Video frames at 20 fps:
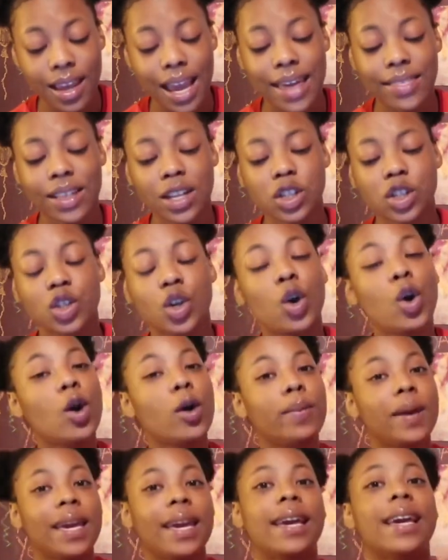And then
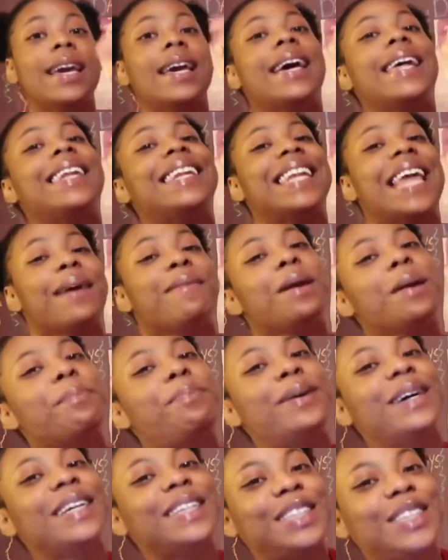Tubi, let
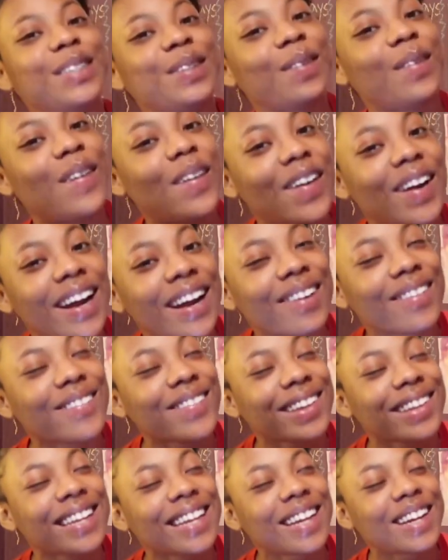me put you on
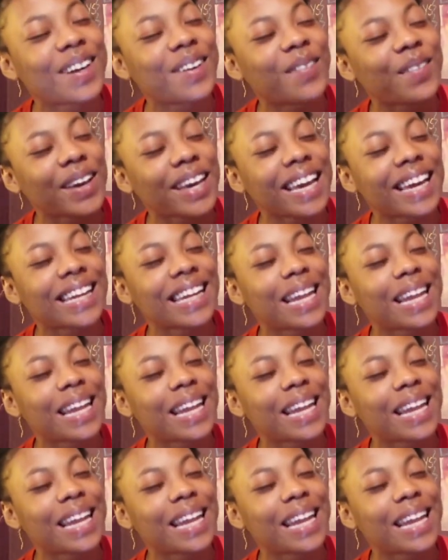really quick.